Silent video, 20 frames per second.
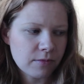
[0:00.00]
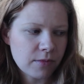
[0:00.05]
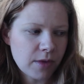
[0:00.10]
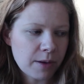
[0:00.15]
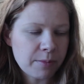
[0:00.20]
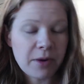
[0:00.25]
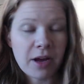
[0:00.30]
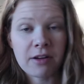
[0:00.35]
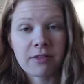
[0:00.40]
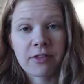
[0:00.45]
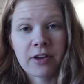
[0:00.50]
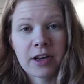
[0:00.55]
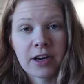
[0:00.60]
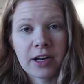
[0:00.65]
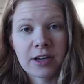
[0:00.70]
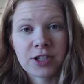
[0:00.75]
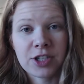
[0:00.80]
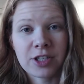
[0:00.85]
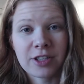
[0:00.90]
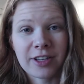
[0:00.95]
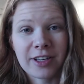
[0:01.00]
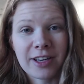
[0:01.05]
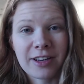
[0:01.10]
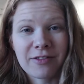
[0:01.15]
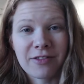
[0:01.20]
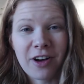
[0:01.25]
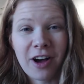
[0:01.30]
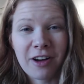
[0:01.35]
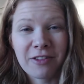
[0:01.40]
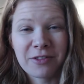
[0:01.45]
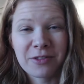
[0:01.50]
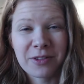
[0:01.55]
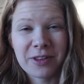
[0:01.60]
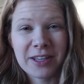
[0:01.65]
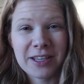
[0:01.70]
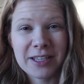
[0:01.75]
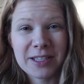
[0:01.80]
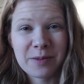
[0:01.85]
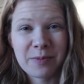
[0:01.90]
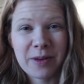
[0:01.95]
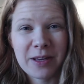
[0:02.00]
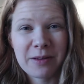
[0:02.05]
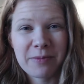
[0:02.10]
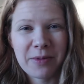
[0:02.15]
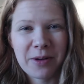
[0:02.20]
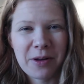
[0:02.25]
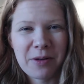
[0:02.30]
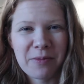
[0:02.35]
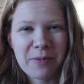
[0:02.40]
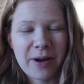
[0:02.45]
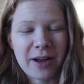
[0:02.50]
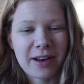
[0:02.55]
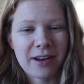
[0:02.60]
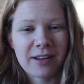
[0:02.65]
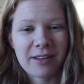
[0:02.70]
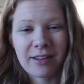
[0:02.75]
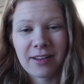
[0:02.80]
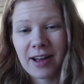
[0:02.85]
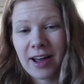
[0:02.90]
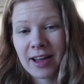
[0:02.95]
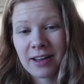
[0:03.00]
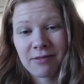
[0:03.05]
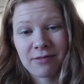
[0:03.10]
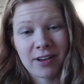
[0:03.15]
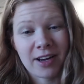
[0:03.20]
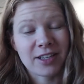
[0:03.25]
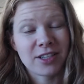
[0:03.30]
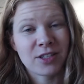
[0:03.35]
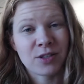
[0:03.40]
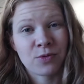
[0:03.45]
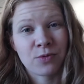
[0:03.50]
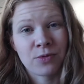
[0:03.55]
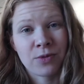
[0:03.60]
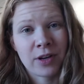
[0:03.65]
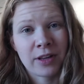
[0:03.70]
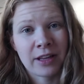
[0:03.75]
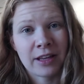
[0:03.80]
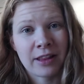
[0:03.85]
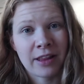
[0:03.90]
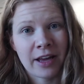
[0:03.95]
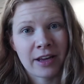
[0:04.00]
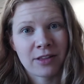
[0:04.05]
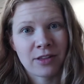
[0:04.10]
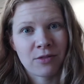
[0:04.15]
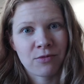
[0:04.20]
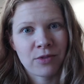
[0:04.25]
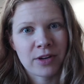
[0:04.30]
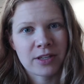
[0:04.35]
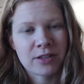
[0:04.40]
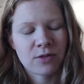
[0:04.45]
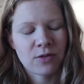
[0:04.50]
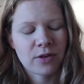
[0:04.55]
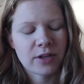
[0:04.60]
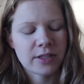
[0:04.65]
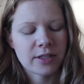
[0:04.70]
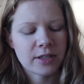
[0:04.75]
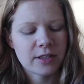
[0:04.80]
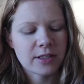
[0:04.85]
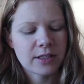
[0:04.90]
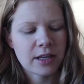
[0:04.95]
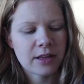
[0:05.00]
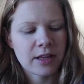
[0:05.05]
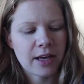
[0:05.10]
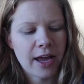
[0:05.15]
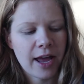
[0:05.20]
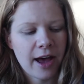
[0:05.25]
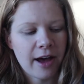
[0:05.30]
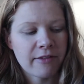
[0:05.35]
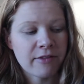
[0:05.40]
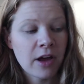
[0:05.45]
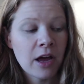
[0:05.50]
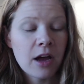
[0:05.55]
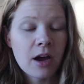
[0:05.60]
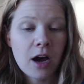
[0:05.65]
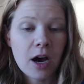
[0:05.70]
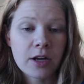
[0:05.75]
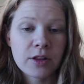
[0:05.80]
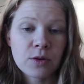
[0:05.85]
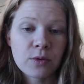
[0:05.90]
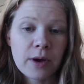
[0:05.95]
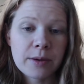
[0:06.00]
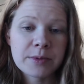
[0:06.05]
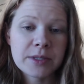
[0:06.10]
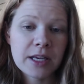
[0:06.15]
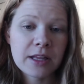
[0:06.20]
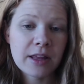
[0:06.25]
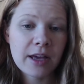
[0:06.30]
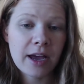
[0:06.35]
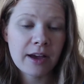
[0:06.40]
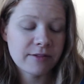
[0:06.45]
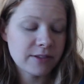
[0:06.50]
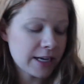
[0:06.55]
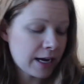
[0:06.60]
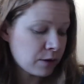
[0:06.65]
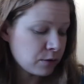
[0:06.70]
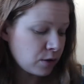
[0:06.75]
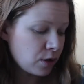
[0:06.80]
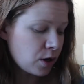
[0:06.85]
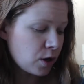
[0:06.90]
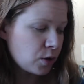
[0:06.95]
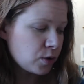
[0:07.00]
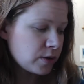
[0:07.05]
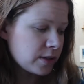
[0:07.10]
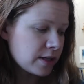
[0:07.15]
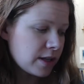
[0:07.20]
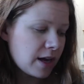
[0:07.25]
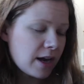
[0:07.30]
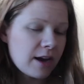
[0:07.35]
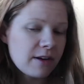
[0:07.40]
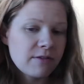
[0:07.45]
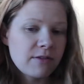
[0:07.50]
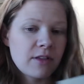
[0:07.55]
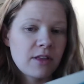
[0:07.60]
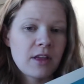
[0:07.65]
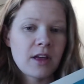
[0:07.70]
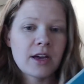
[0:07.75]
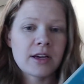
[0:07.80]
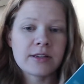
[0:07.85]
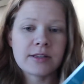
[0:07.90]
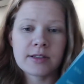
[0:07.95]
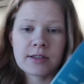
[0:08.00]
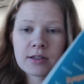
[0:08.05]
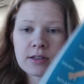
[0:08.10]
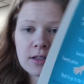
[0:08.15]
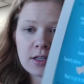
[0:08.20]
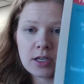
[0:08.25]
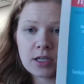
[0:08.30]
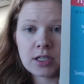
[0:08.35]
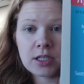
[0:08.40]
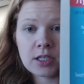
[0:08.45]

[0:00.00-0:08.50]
I'm not financially involved with these people, but I, I just really like the resources that they have. On the website, they have downloads, they have this,